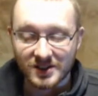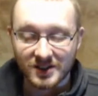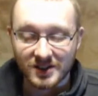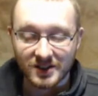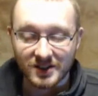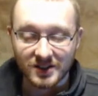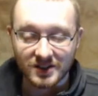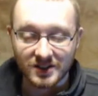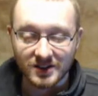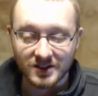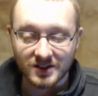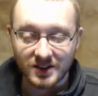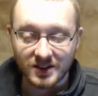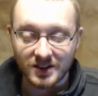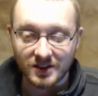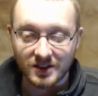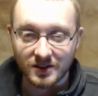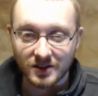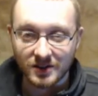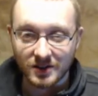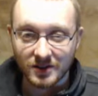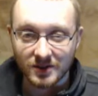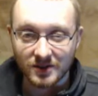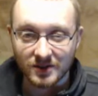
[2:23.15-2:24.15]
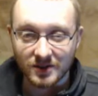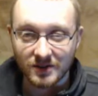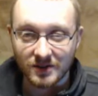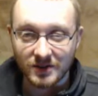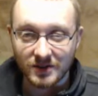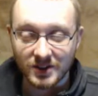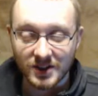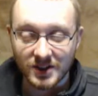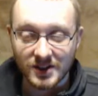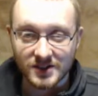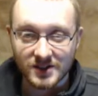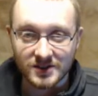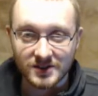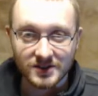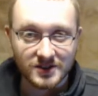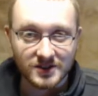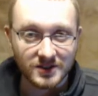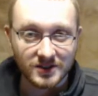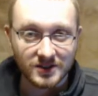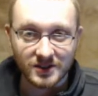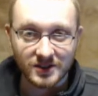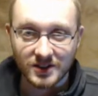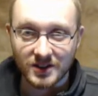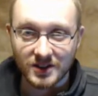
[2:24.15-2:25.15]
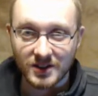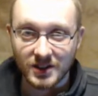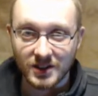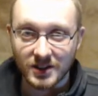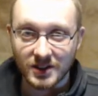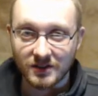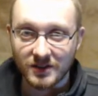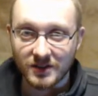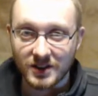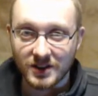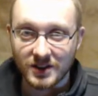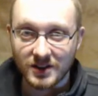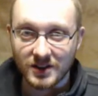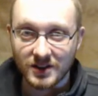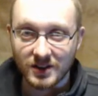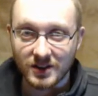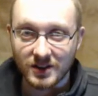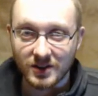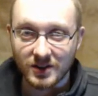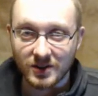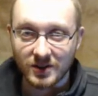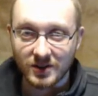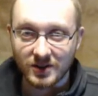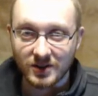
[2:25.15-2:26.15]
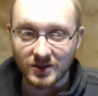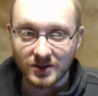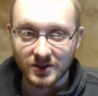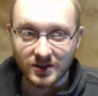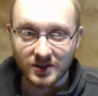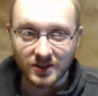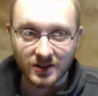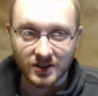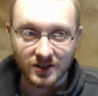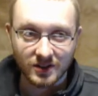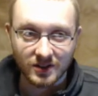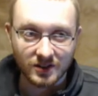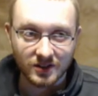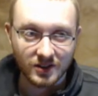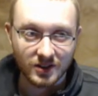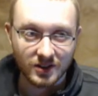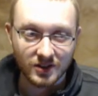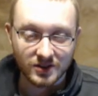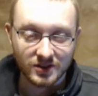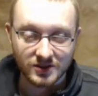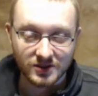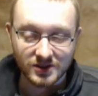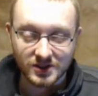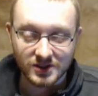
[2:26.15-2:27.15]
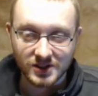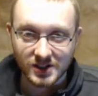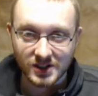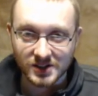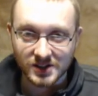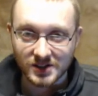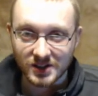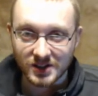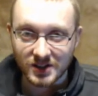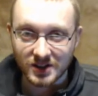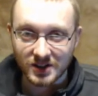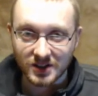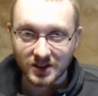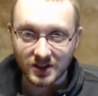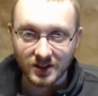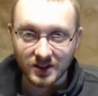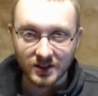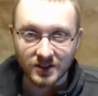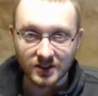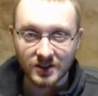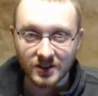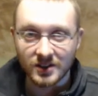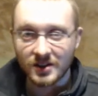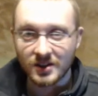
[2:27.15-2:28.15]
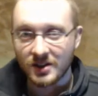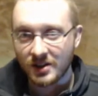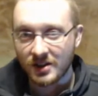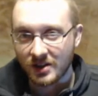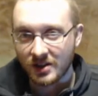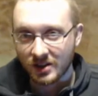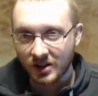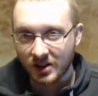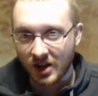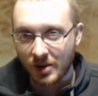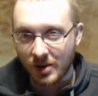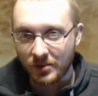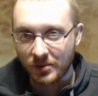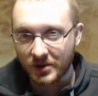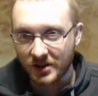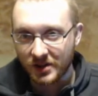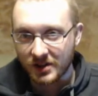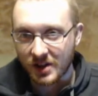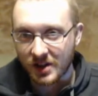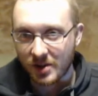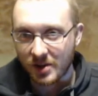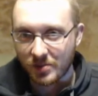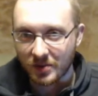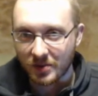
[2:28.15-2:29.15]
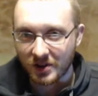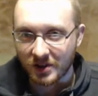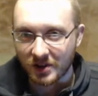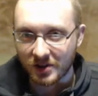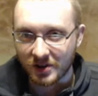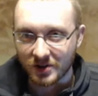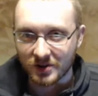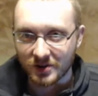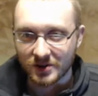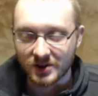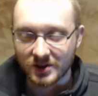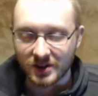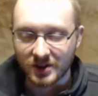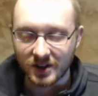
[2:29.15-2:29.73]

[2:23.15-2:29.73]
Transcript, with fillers: Uh, I don't know. If you guys can think of anything or you know suggest anything, comment it down below.